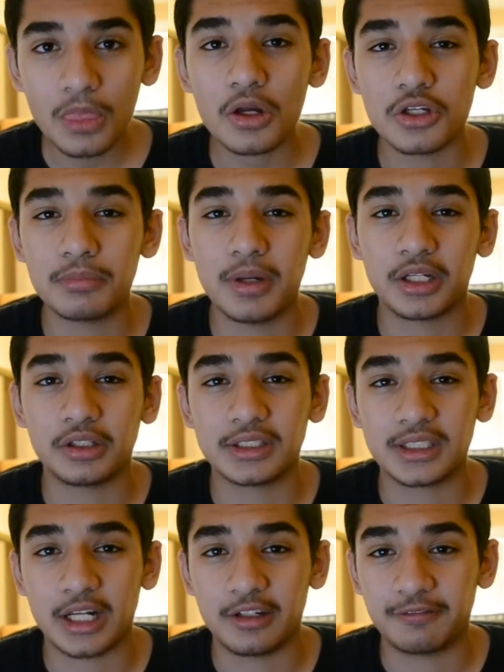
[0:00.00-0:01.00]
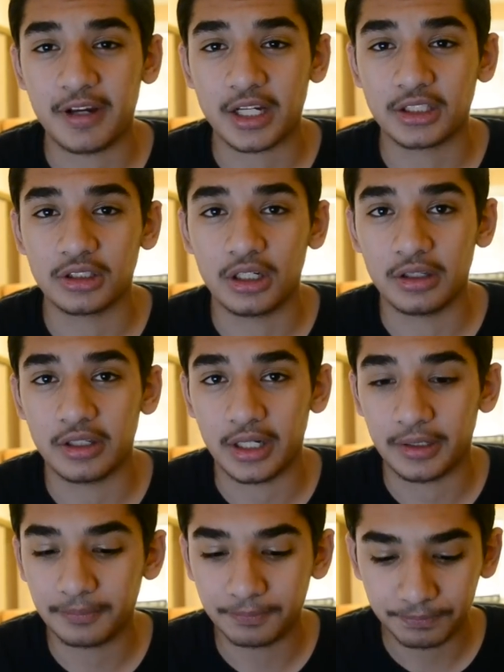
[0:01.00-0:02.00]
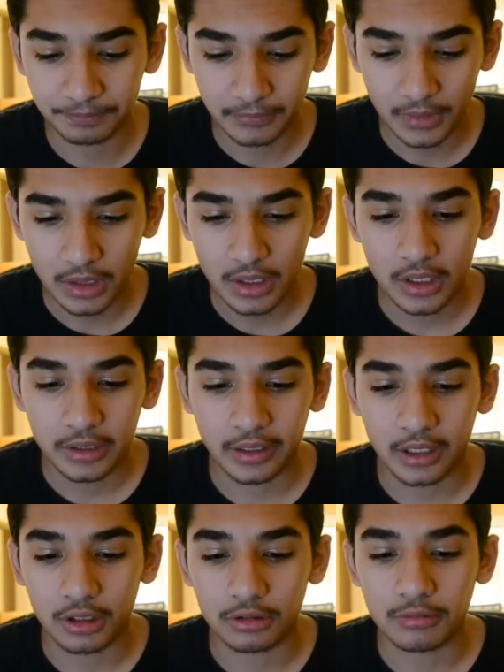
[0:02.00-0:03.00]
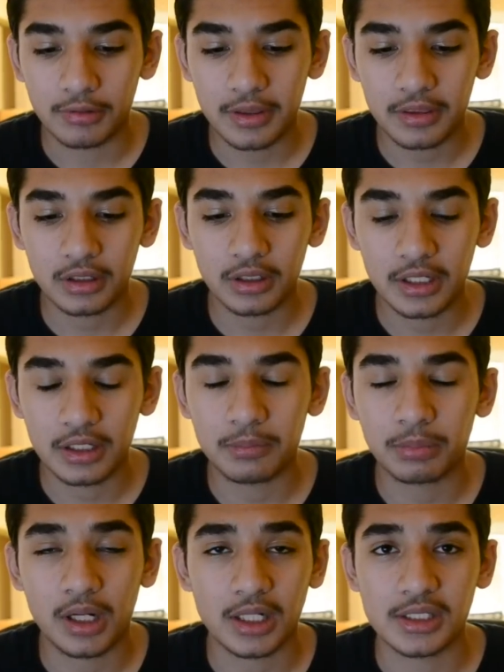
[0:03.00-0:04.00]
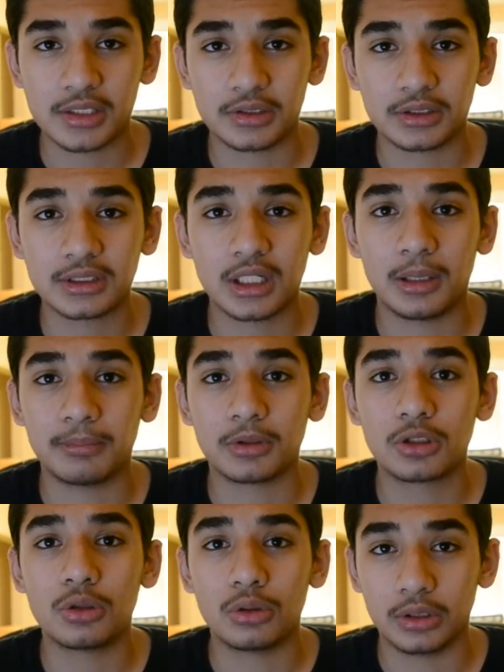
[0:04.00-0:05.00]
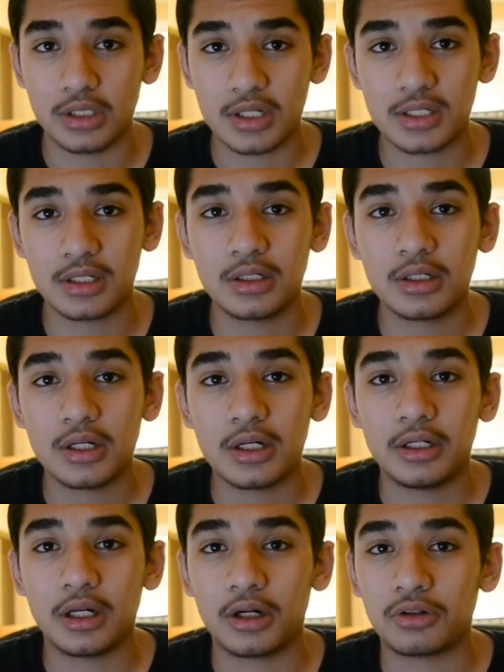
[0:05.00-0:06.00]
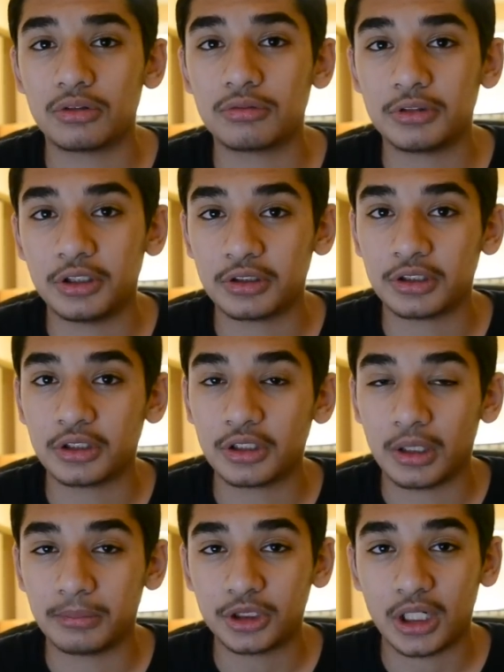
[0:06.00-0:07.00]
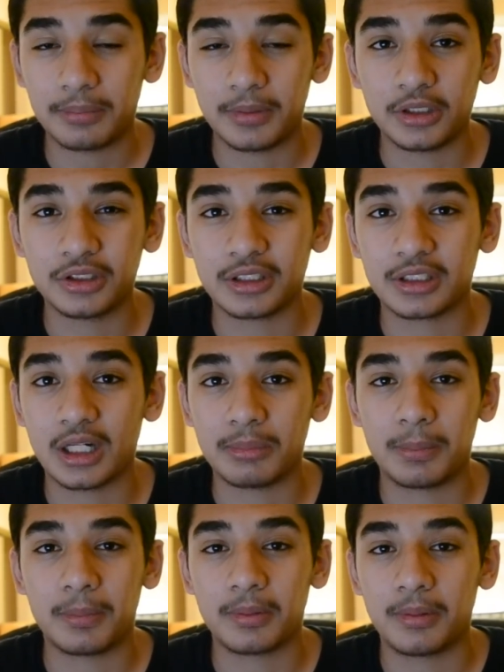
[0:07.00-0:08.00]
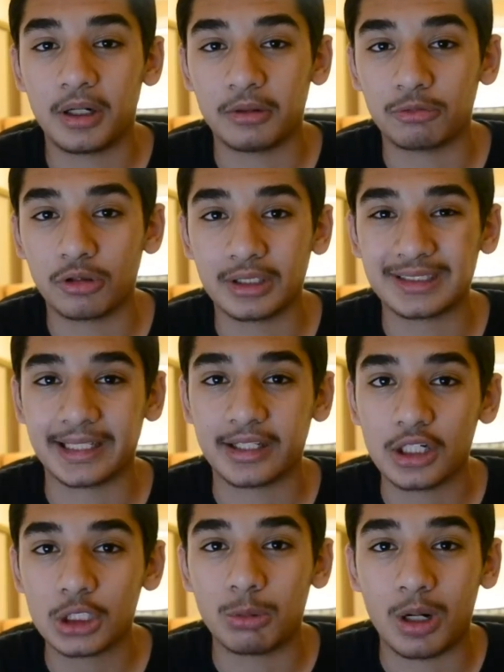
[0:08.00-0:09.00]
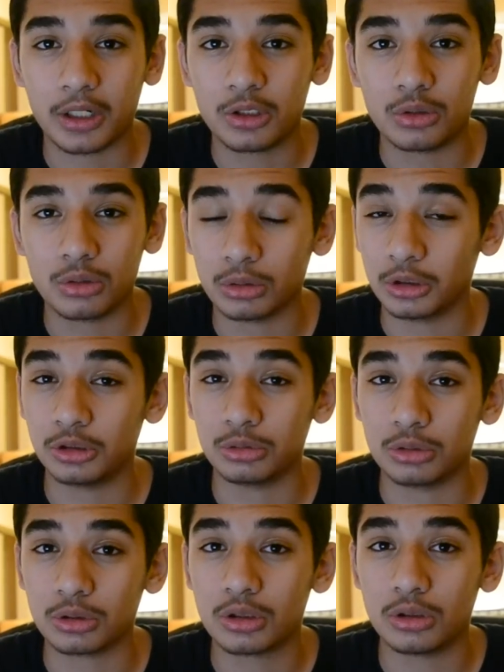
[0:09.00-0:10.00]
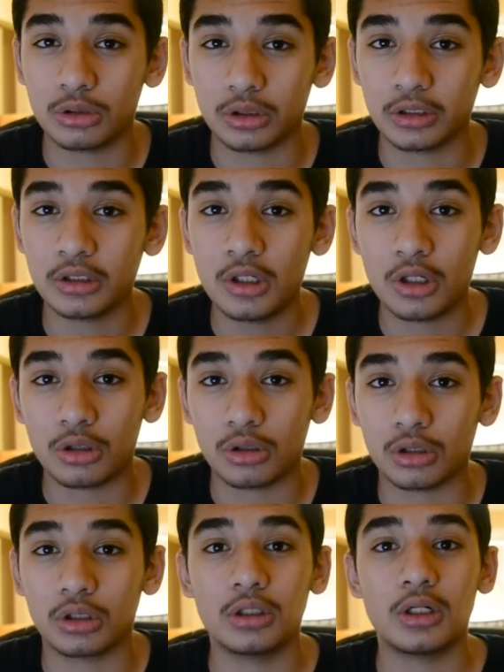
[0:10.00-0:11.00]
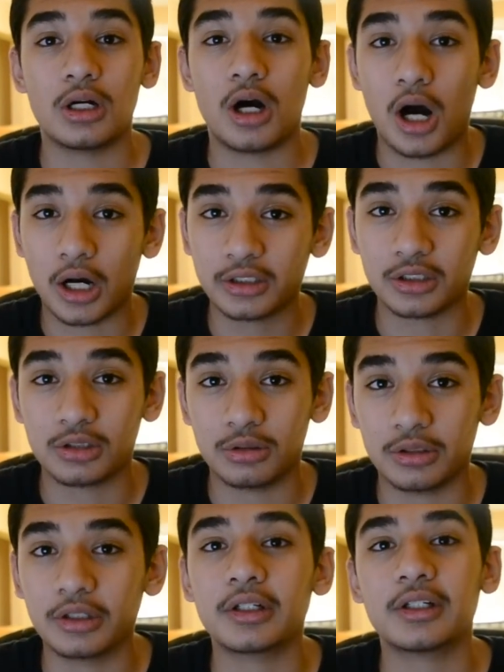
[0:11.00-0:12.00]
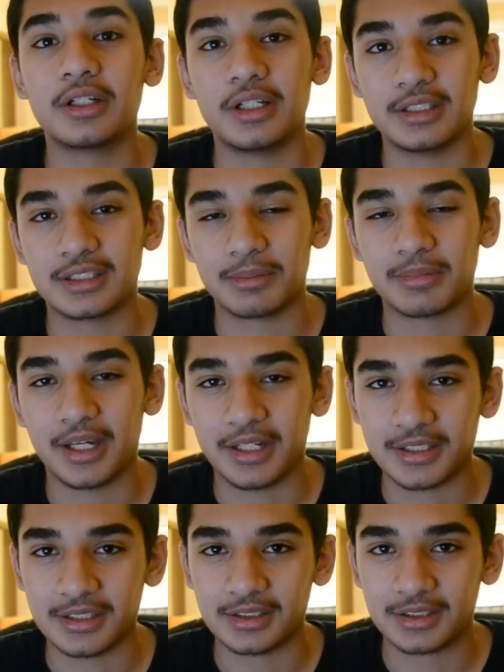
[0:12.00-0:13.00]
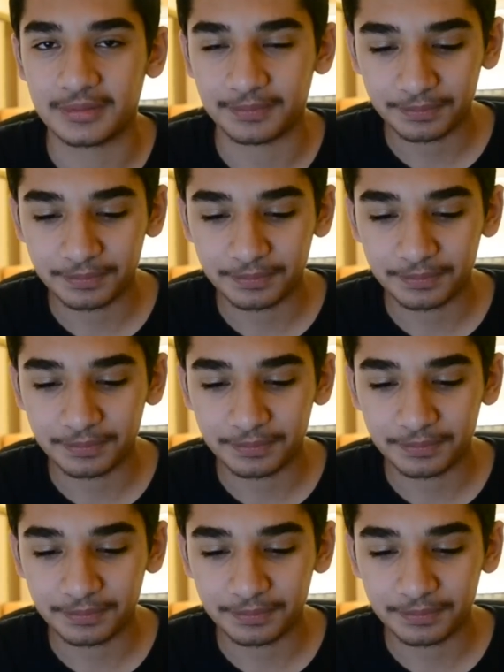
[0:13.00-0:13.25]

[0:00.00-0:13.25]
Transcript: you make your deciding factor on that. Now, with it, processors come cores. Now, when you're um, shopping, you're going to come up upon words like quad core or dual core or octa-core in some cases.